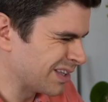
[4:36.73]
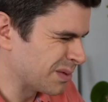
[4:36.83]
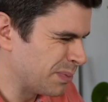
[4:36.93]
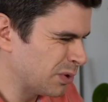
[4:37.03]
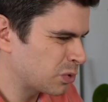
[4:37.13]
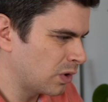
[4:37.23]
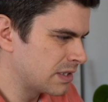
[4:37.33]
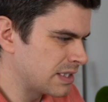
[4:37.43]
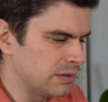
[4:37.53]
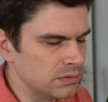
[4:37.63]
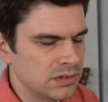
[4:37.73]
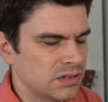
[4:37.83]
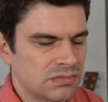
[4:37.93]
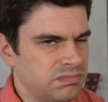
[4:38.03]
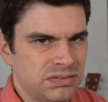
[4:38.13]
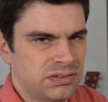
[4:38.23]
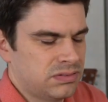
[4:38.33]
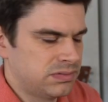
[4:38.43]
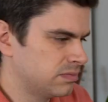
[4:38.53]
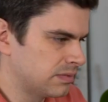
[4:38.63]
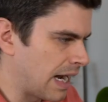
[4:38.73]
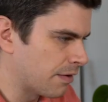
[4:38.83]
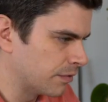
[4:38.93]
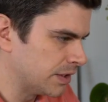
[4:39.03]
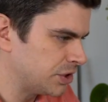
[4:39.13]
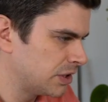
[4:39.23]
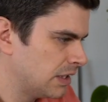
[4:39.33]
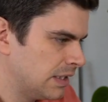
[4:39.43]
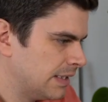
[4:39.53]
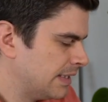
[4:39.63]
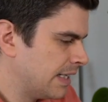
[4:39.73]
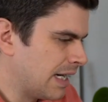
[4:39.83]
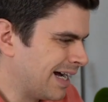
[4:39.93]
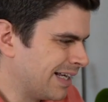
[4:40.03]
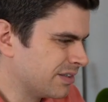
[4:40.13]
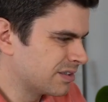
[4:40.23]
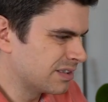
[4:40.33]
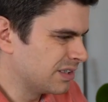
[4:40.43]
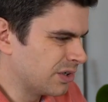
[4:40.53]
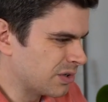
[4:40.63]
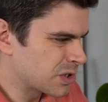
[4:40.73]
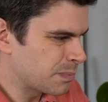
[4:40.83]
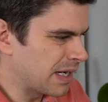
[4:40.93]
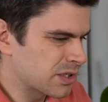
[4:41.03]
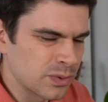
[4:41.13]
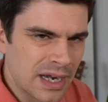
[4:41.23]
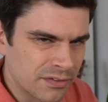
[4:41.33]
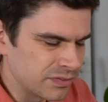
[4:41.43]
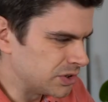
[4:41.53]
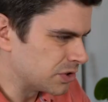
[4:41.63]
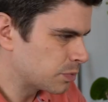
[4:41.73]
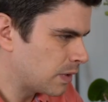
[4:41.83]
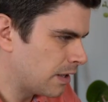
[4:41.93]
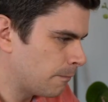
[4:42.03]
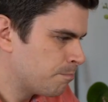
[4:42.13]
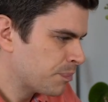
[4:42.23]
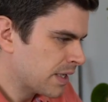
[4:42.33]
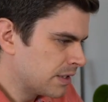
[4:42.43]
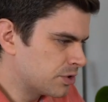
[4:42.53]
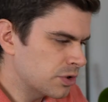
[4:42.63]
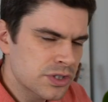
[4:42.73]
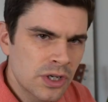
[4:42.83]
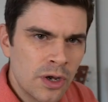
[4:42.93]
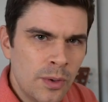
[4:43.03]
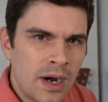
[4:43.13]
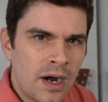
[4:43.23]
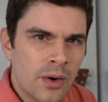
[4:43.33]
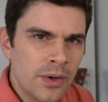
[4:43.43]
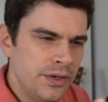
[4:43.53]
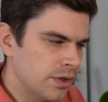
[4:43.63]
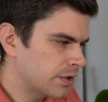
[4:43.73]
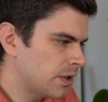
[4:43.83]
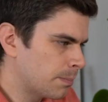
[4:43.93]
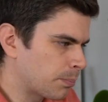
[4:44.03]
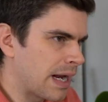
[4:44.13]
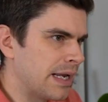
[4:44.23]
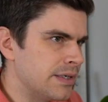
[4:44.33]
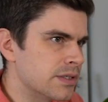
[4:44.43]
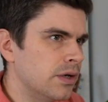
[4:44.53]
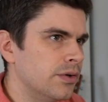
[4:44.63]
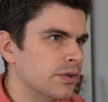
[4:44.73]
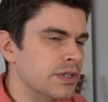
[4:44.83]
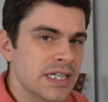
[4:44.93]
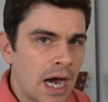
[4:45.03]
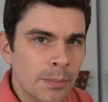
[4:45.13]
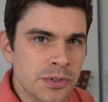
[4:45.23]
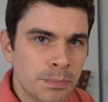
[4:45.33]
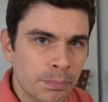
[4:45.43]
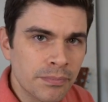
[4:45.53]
The build quality was average, and you know the specs were average as well. Duxo are another brand under the Dartmouth